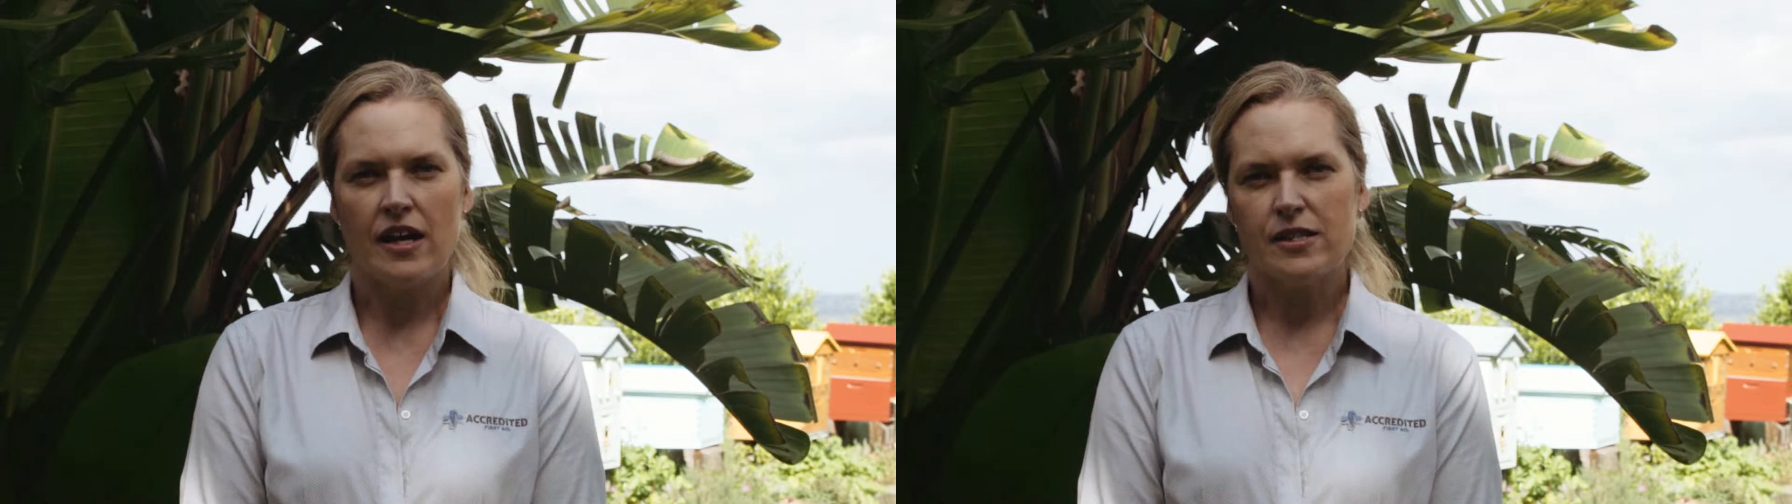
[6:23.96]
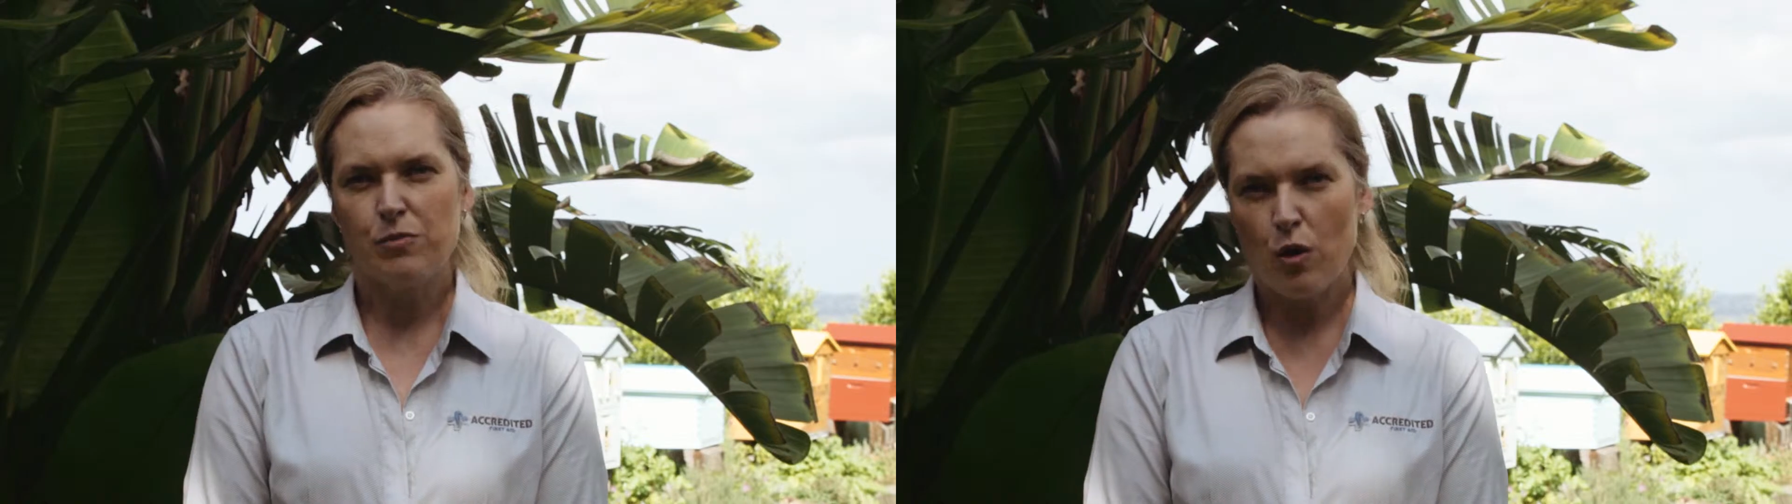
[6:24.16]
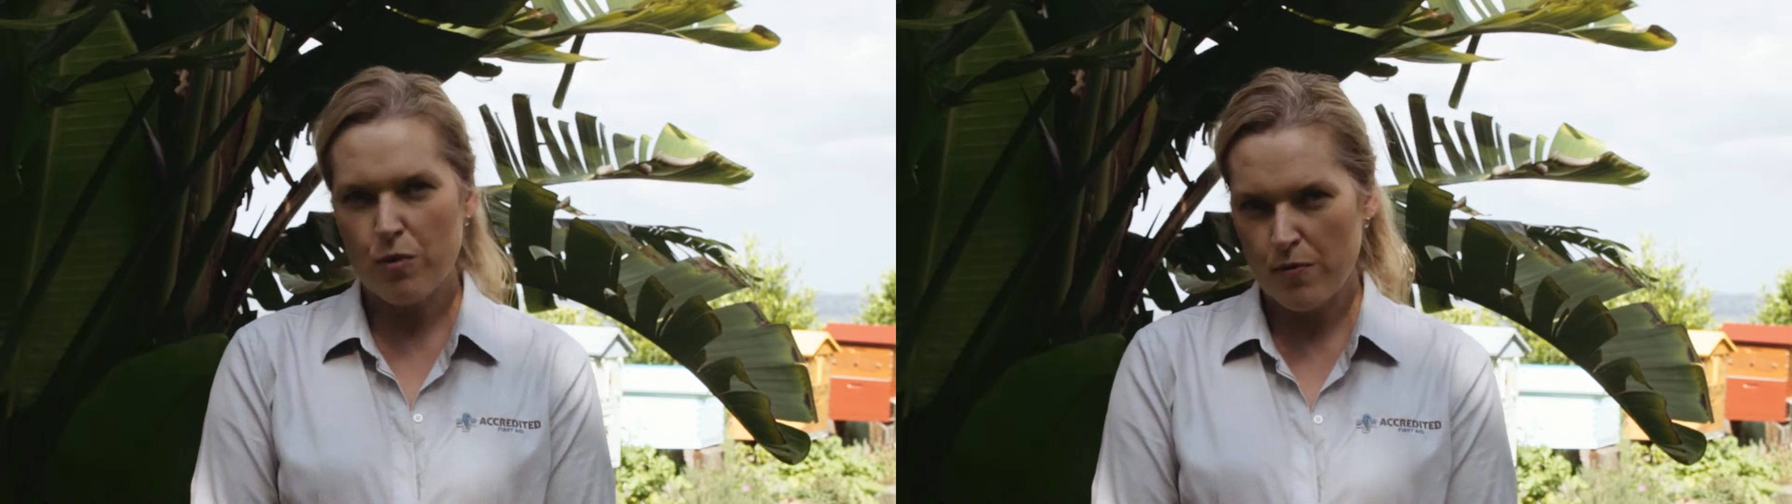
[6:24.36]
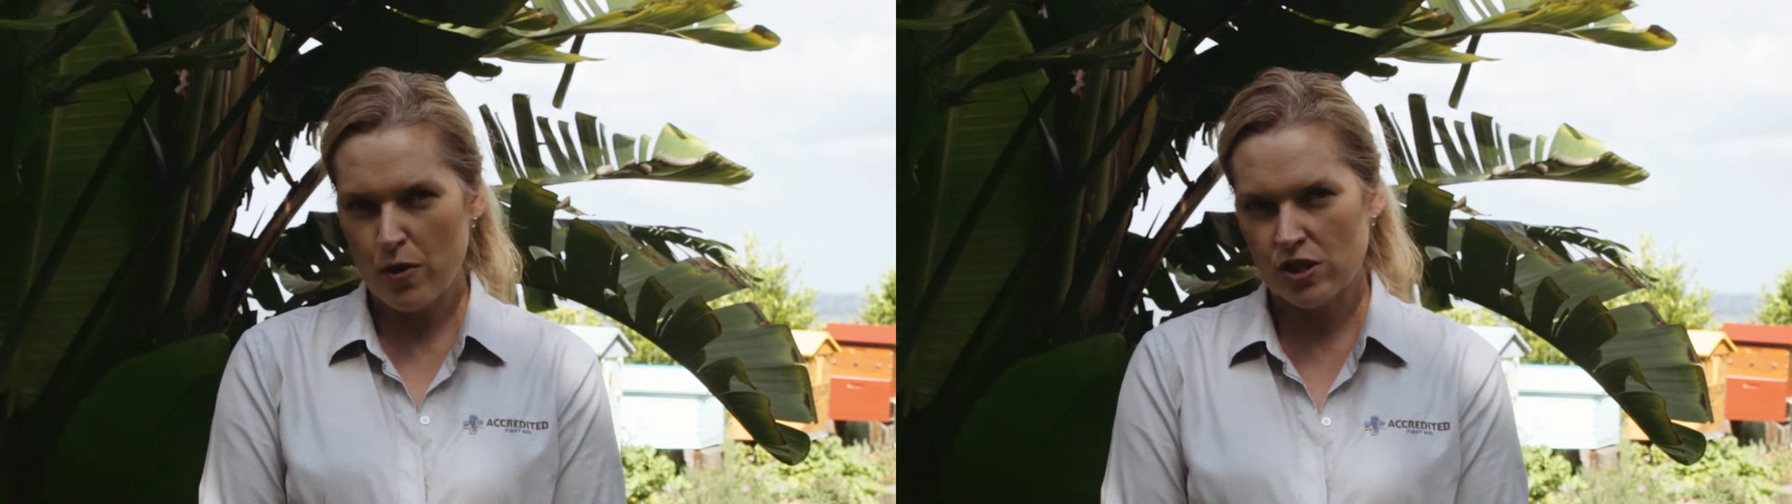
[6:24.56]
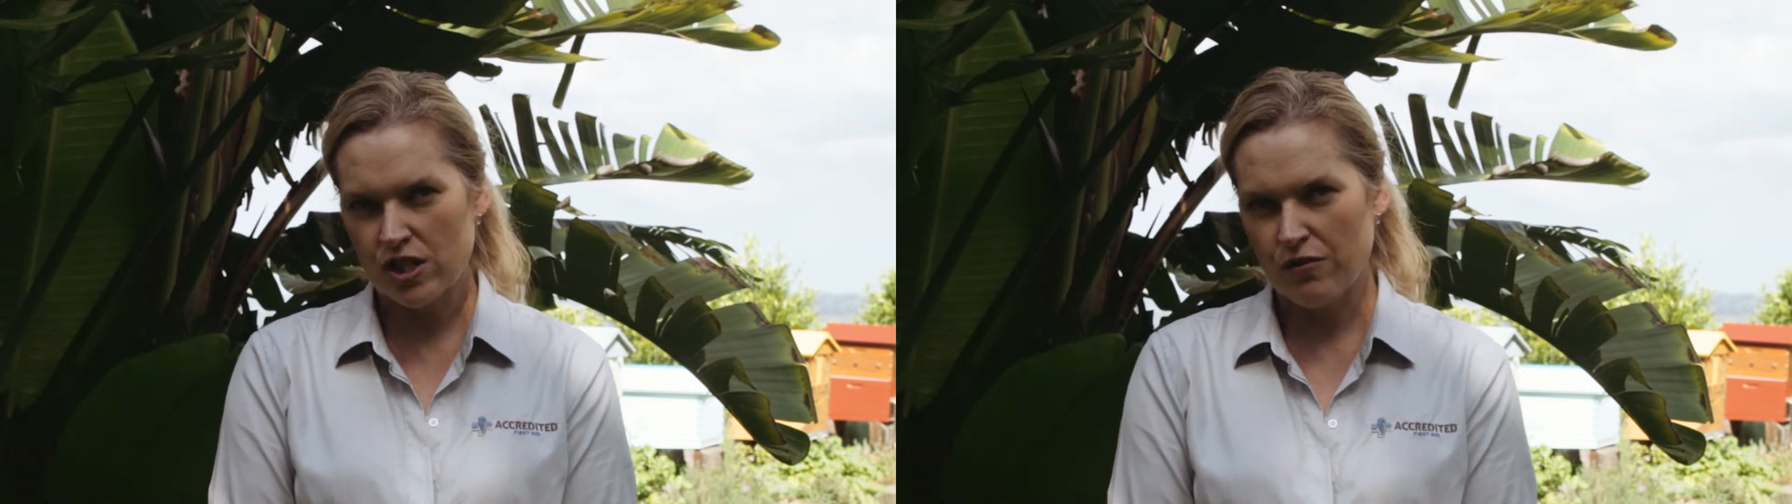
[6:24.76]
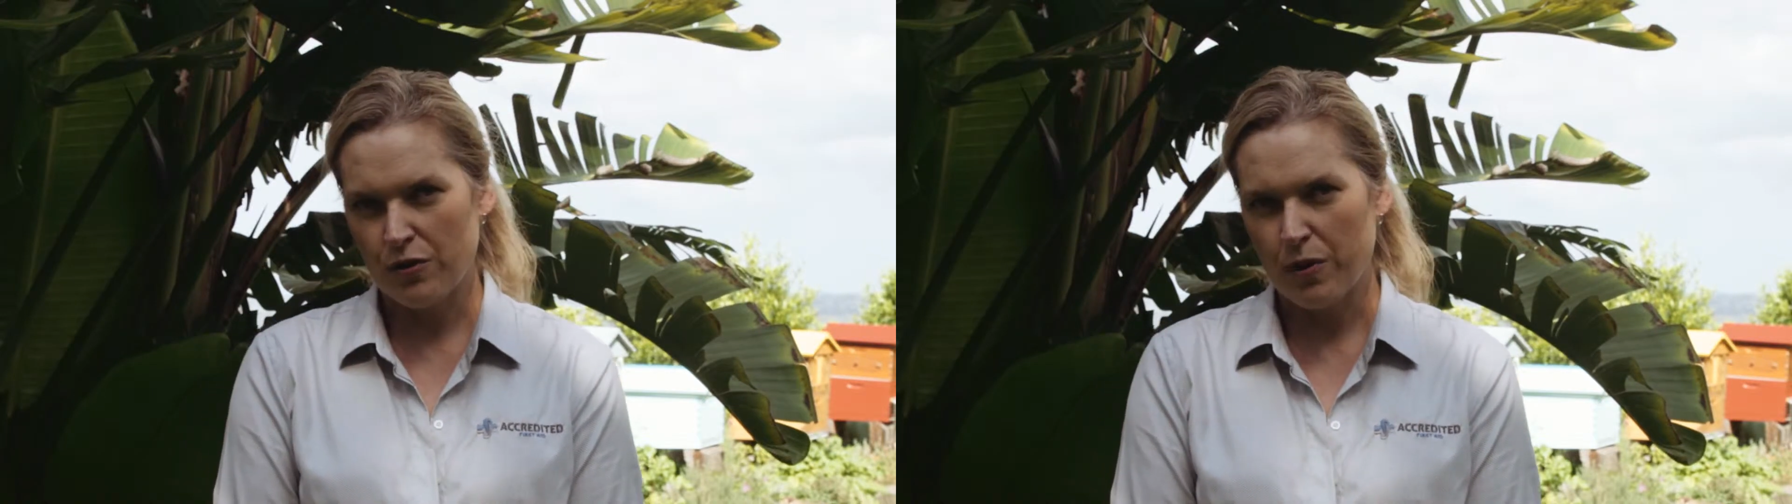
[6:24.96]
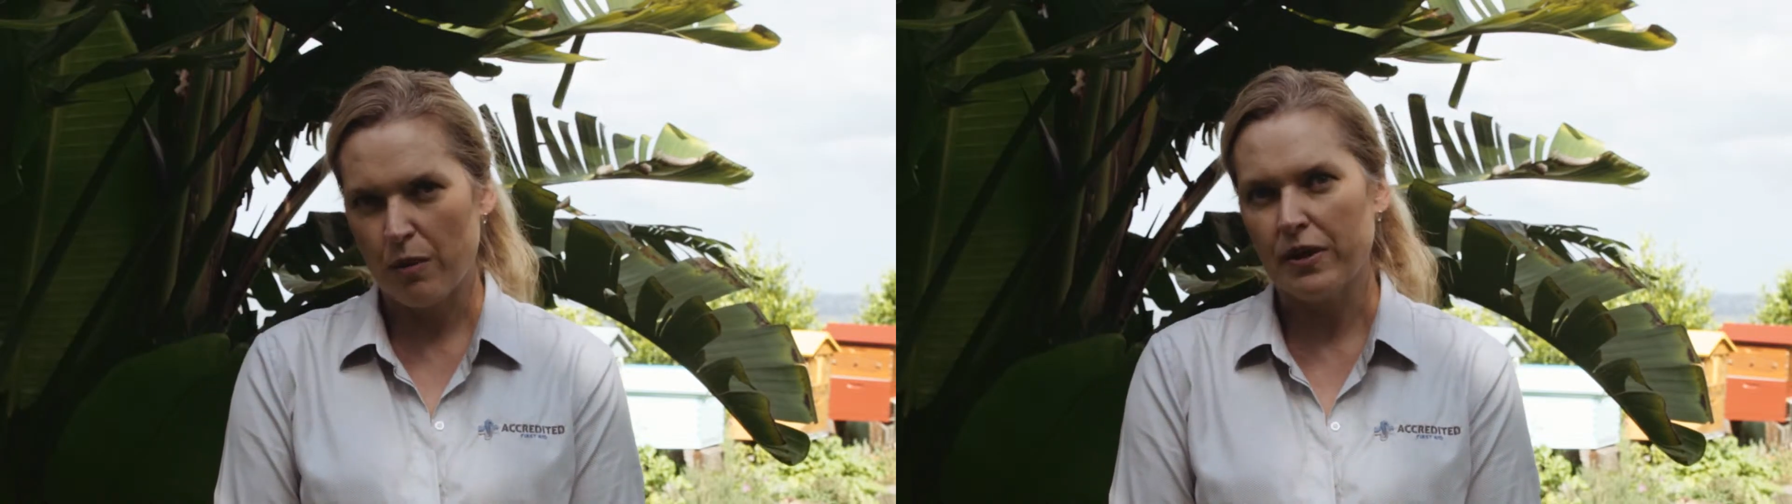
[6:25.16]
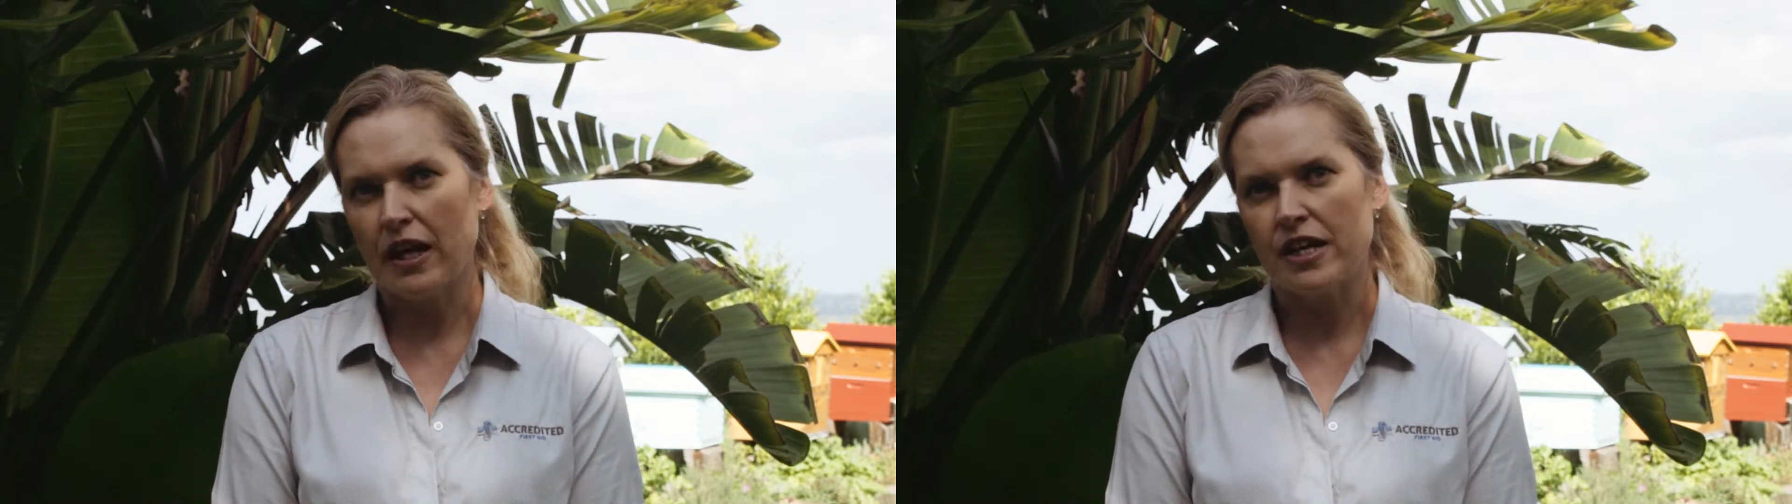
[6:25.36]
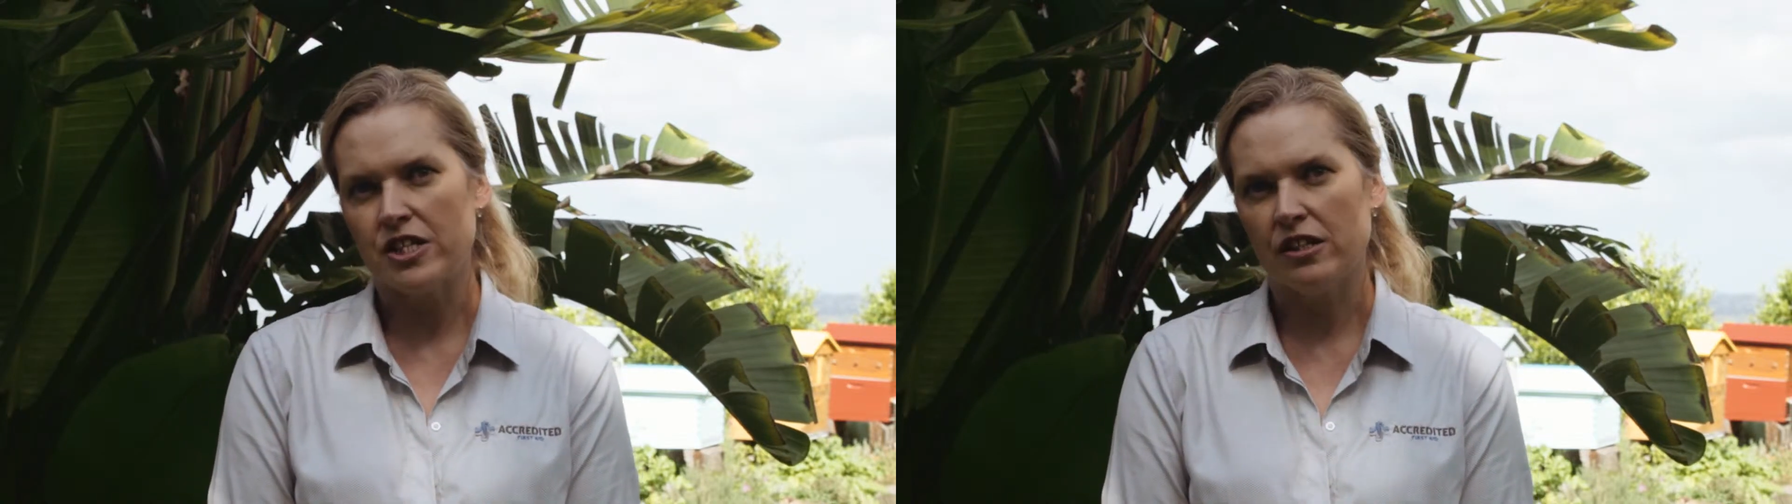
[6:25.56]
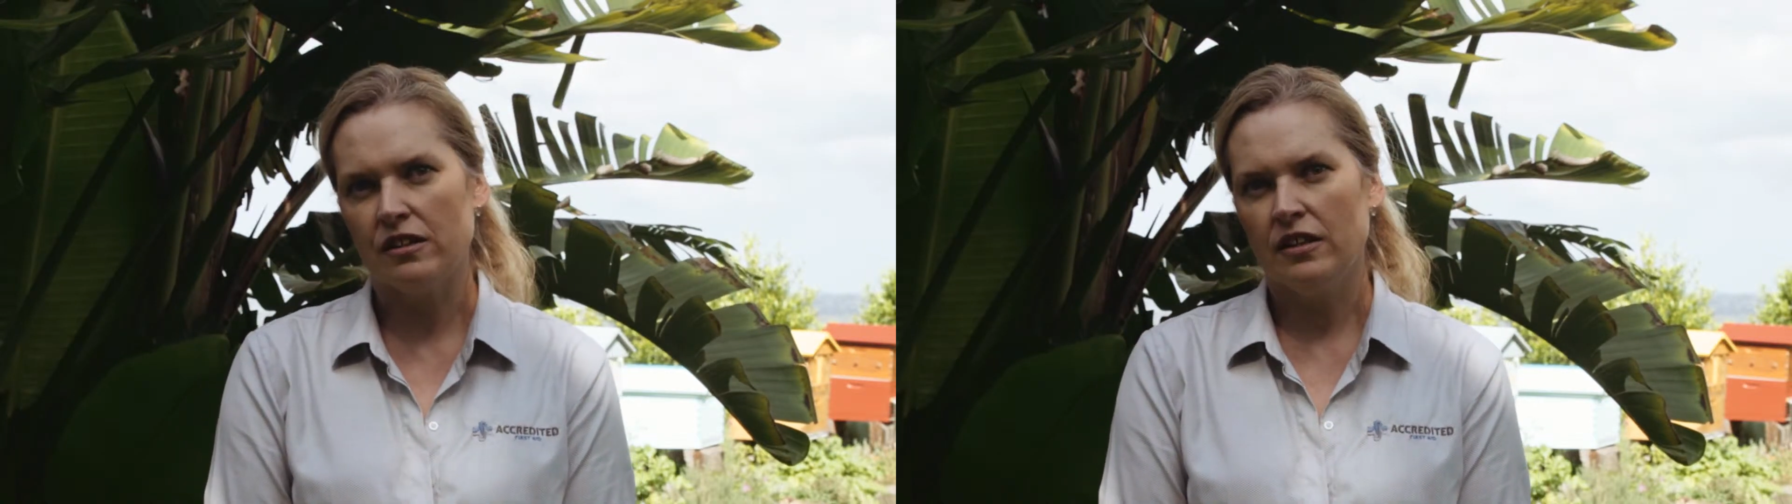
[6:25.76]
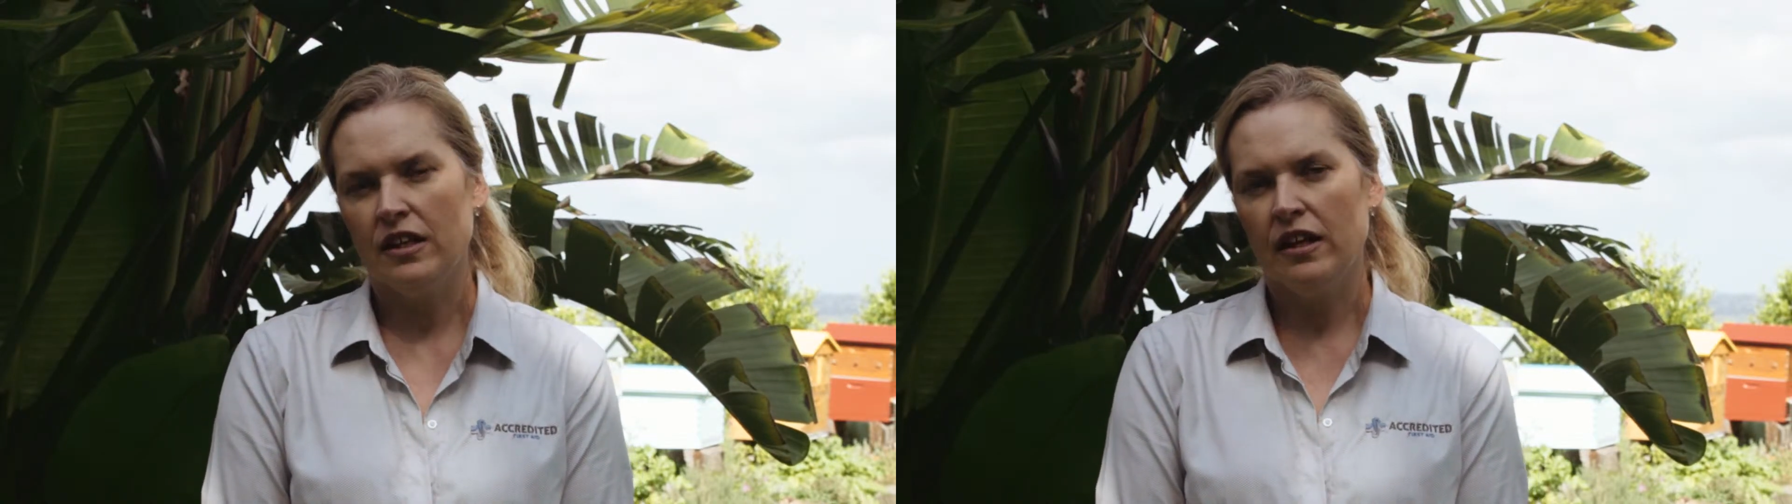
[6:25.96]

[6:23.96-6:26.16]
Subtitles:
A small proportion of the population